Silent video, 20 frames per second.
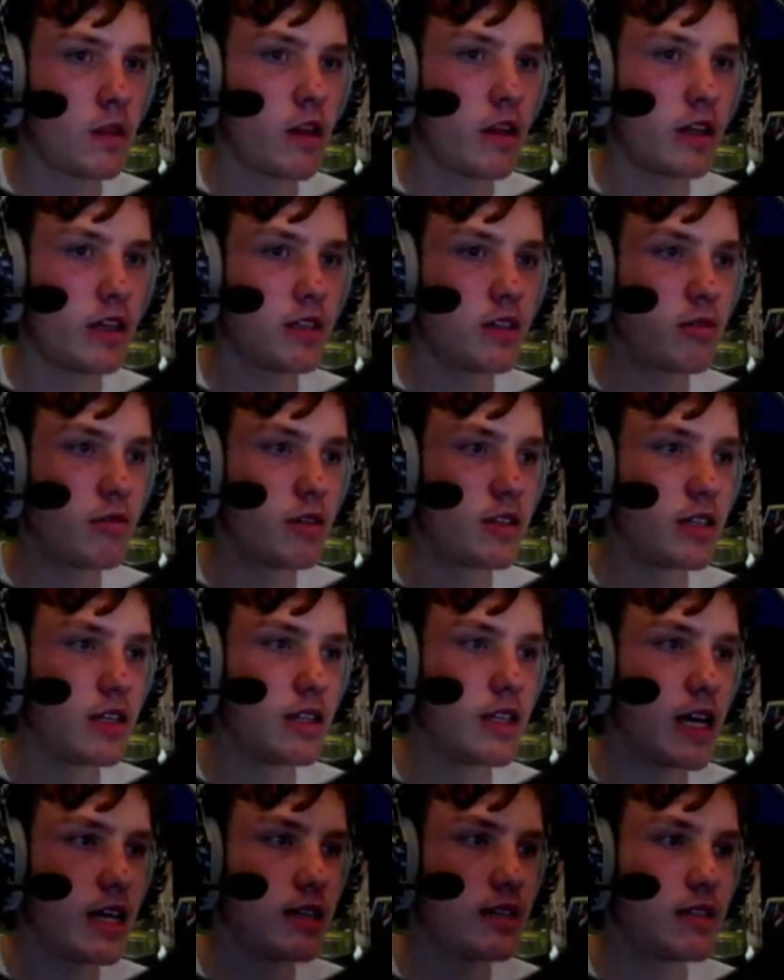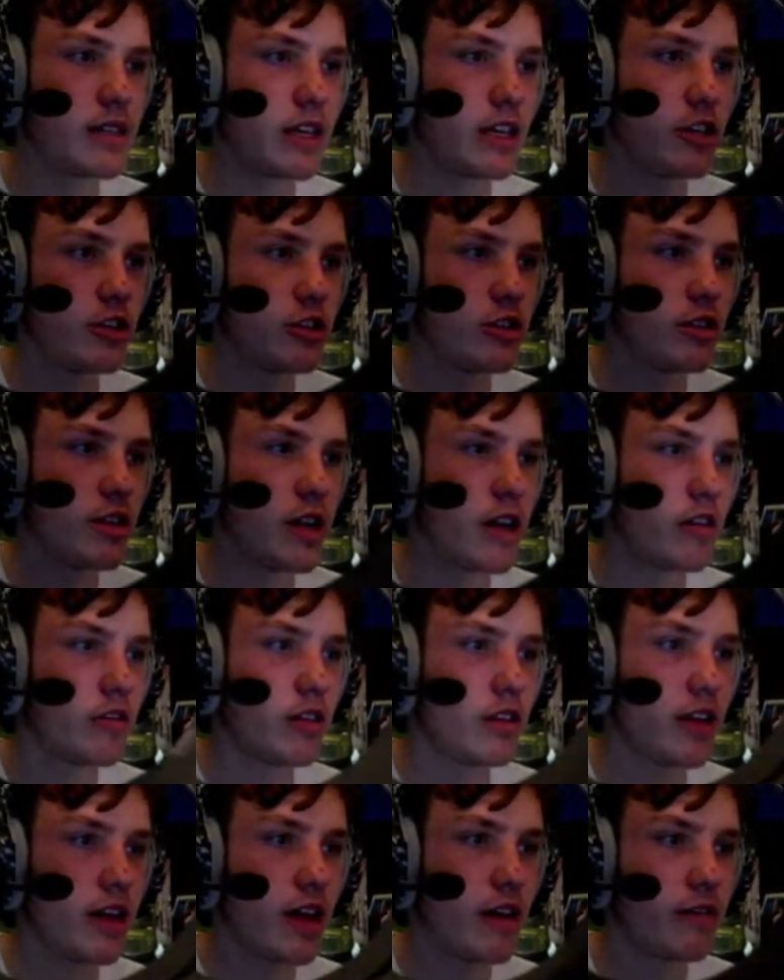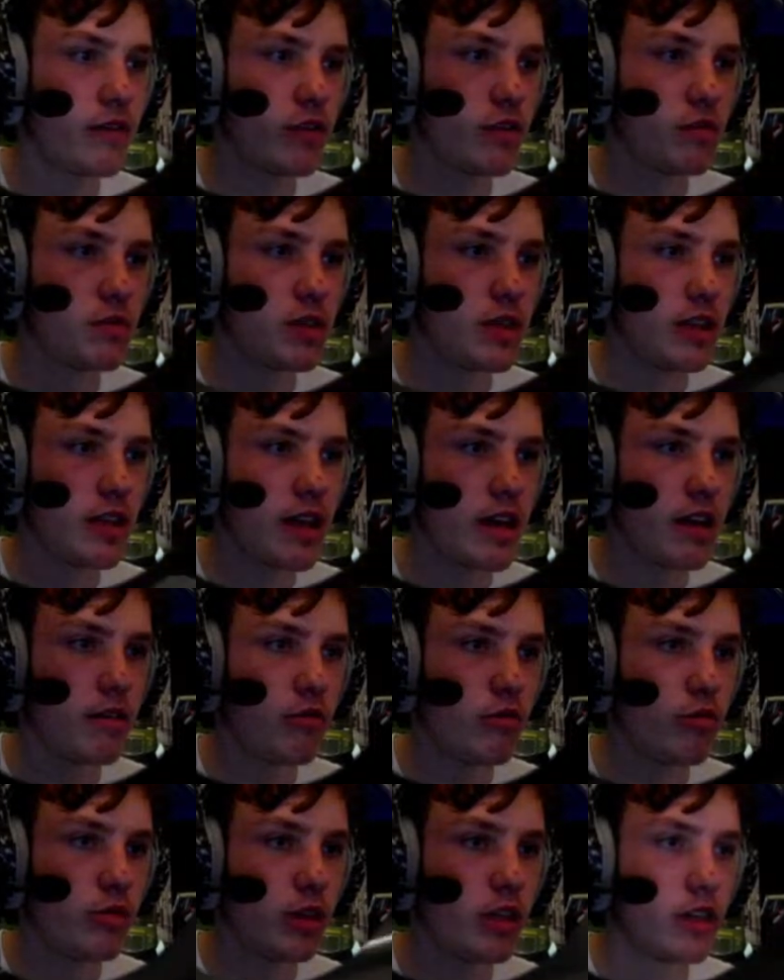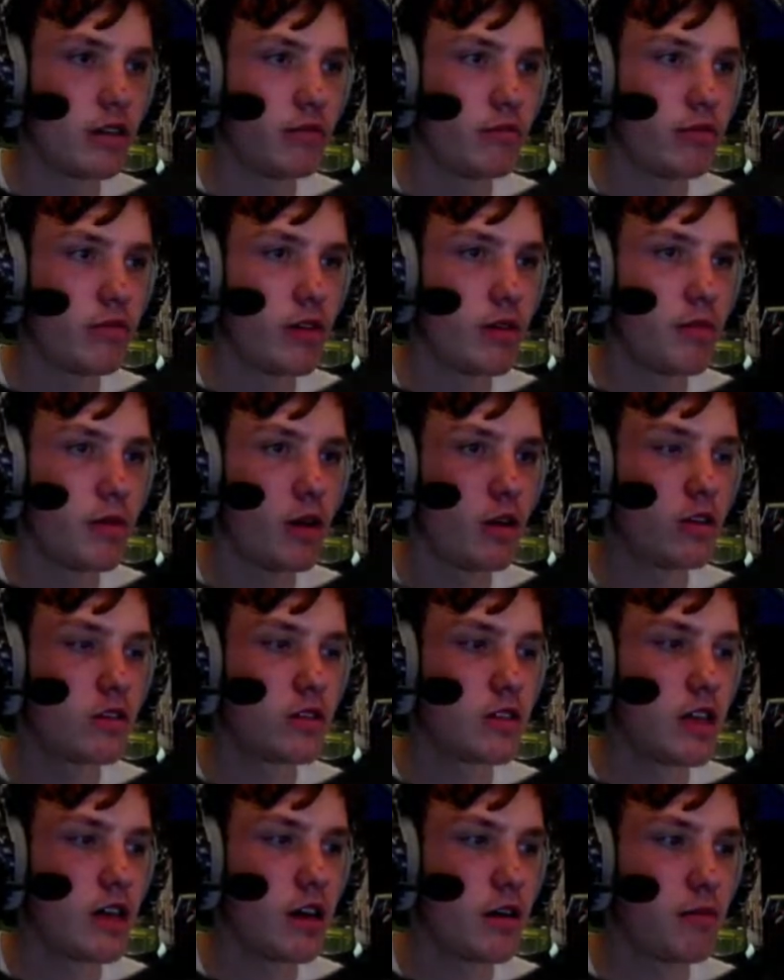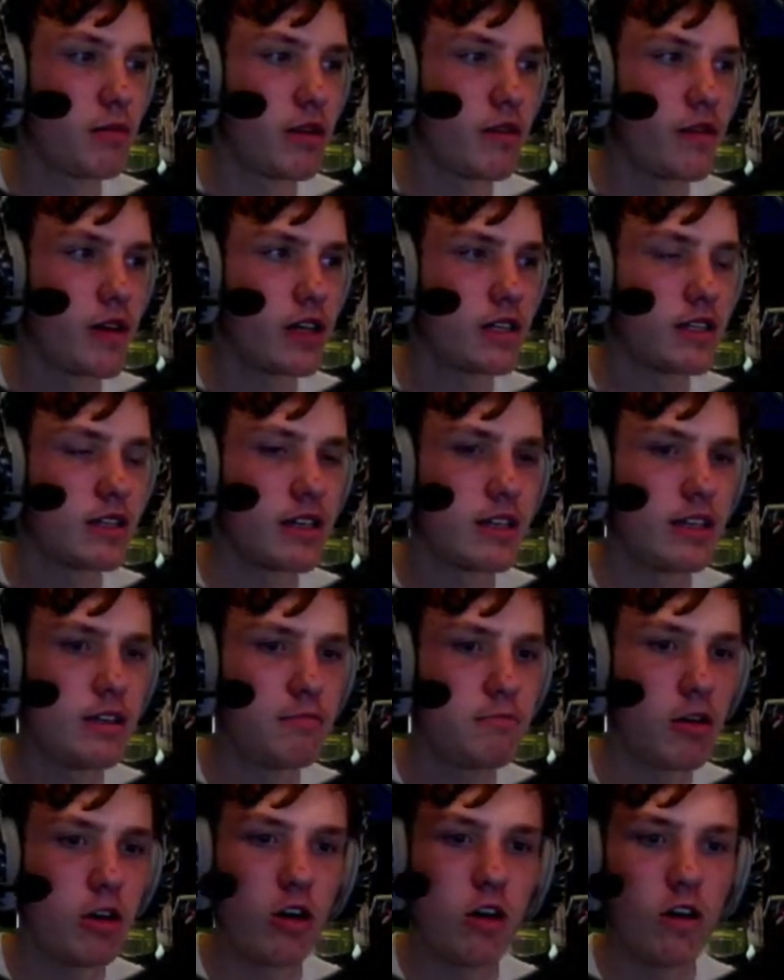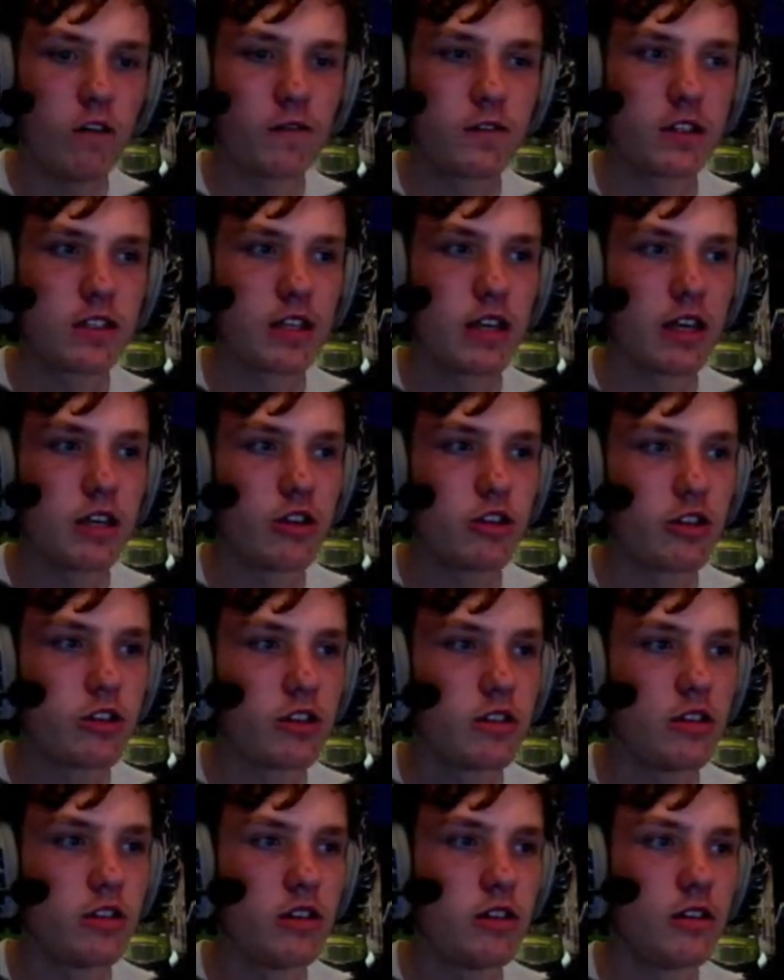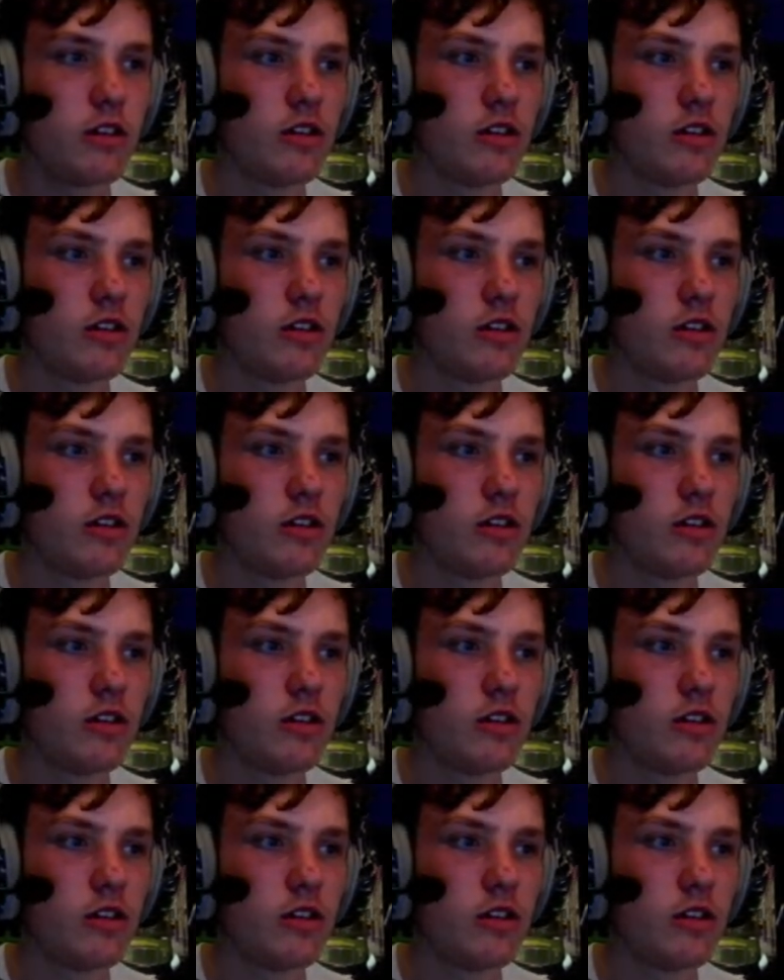I think someone said that station there on the left, obviously there, what we're going past now. I believe that's a Path station.